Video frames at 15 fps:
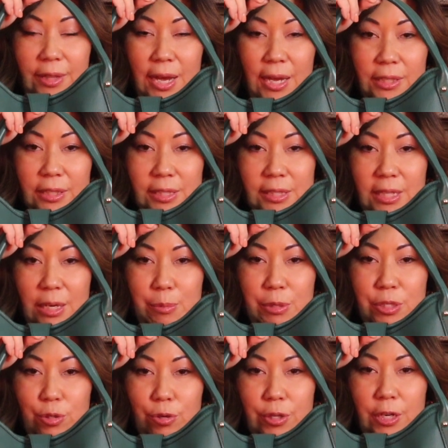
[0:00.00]
that consignment
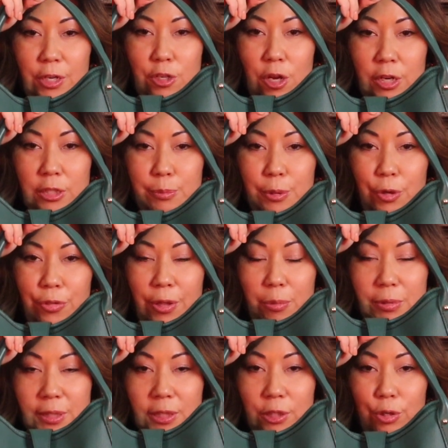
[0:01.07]
store that I talked about that
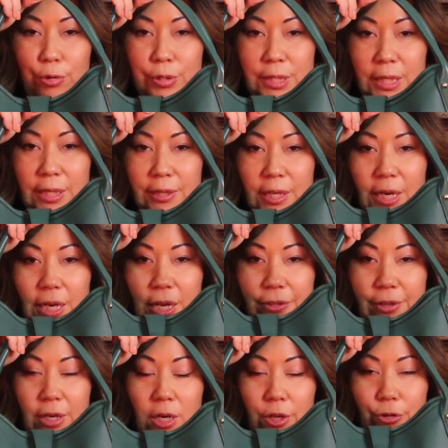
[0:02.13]
was closing, that I got
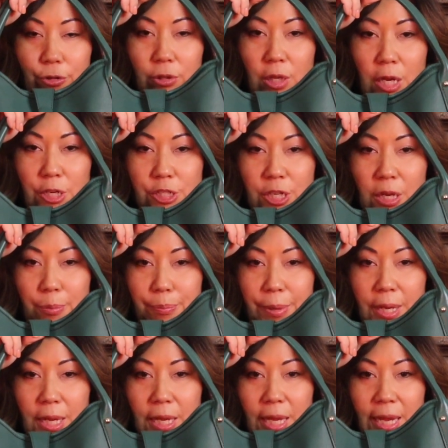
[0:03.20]
that other Longchamp
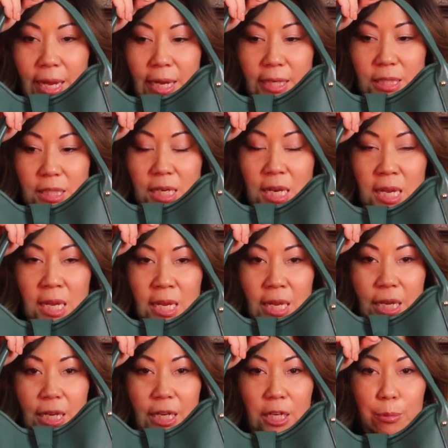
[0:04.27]
bag at.
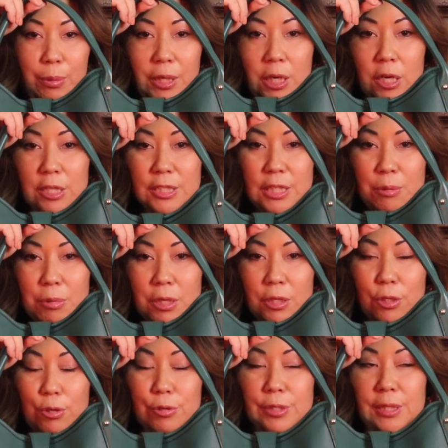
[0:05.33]
and because they were
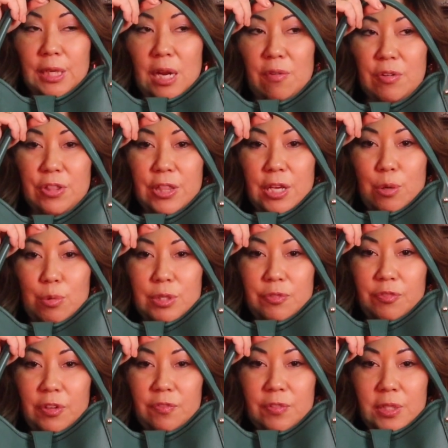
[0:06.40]
closing, everything was
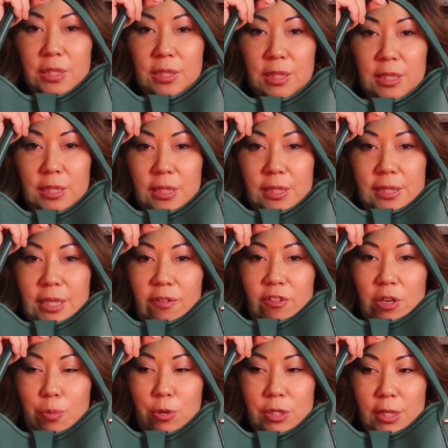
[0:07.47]
50, 60,
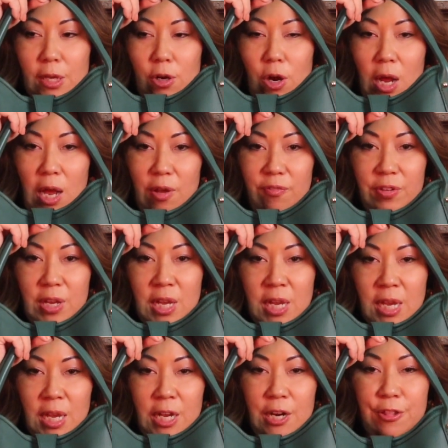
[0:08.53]
70% off,
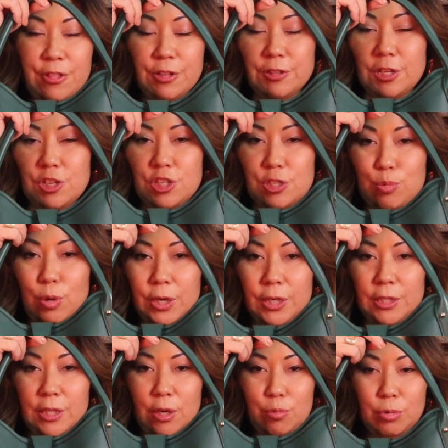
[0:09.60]
and I think they just
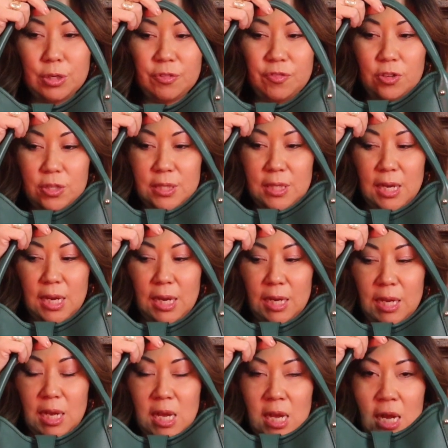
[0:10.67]
wanted to get rid of their stock.
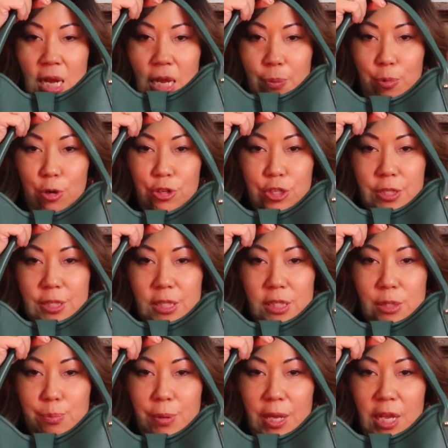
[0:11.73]
I purchased
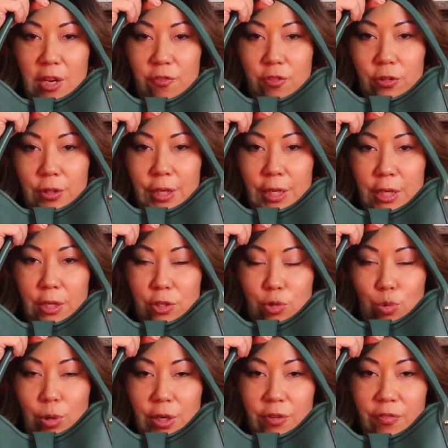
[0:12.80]
this bag for like
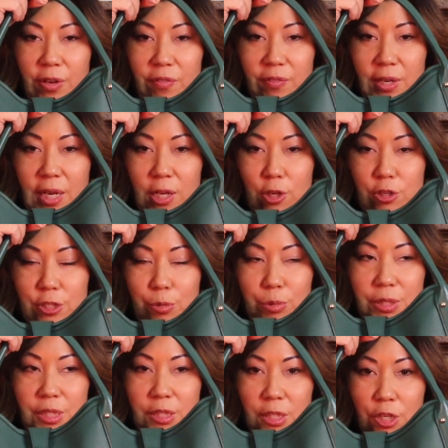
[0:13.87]
$25. It
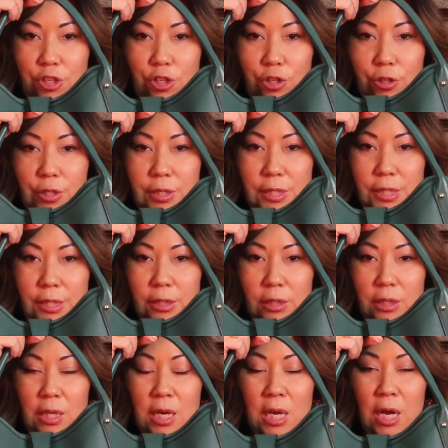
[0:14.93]
was such a good
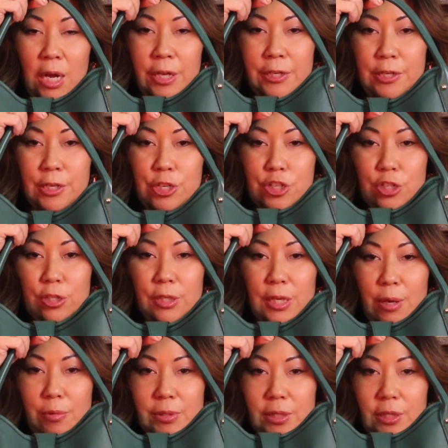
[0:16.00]
deal. Initially,
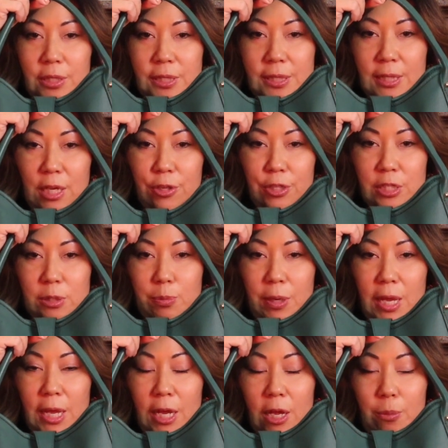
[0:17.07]
I was going to sell this
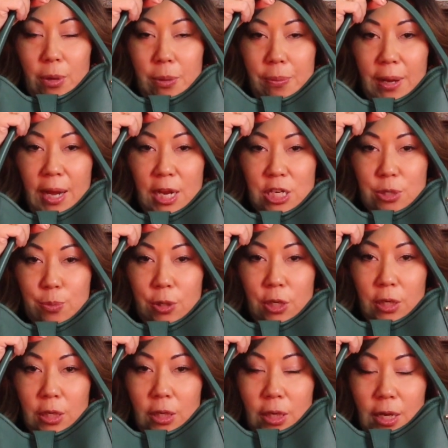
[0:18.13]
bag on my
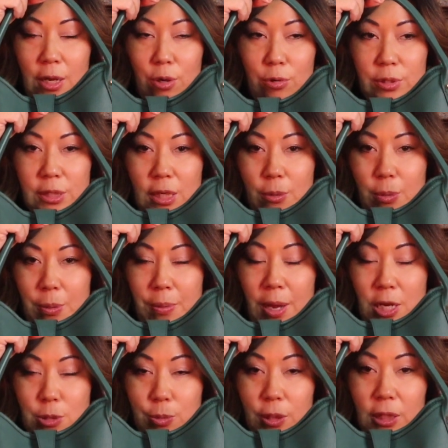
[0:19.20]
Poshmark account and my
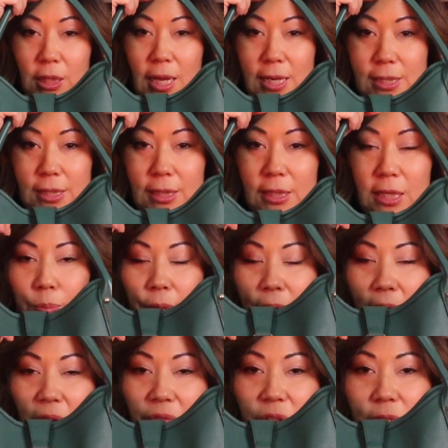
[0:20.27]
Poshmark closet, but
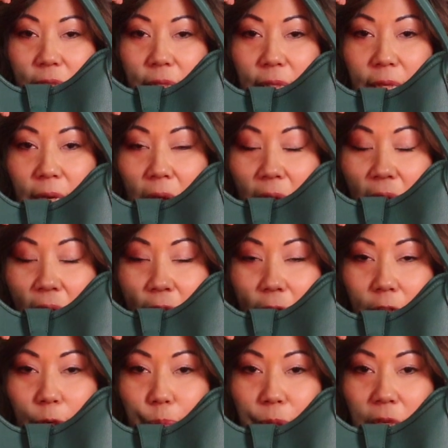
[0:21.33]
obviously I
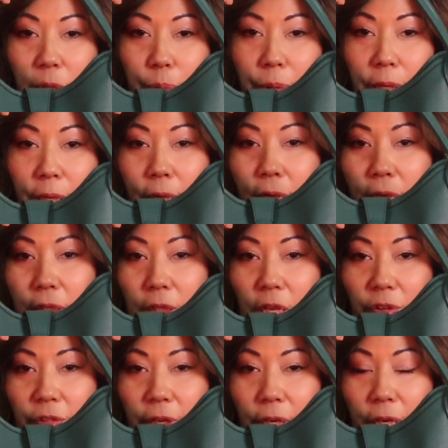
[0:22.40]
ended up keeping it and
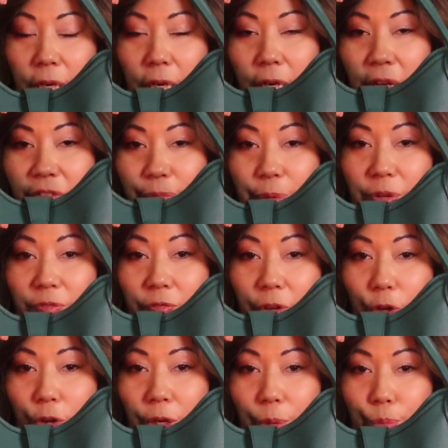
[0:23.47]
loving it, and I've been
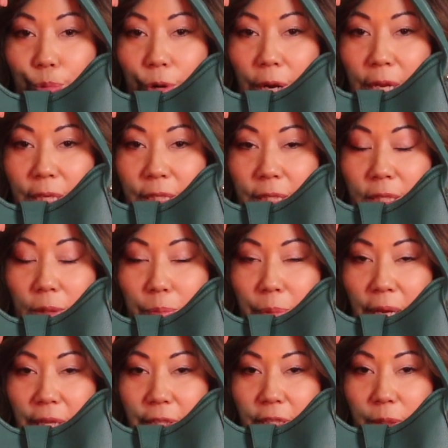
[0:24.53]
very impressed
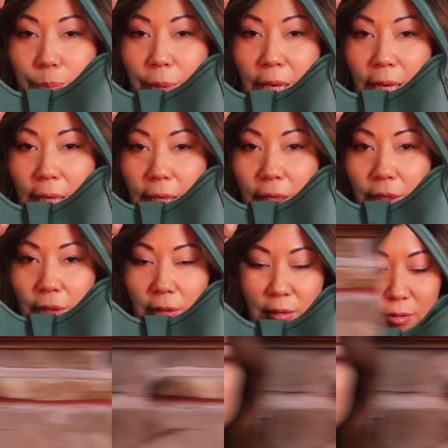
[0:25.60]
by this bag. The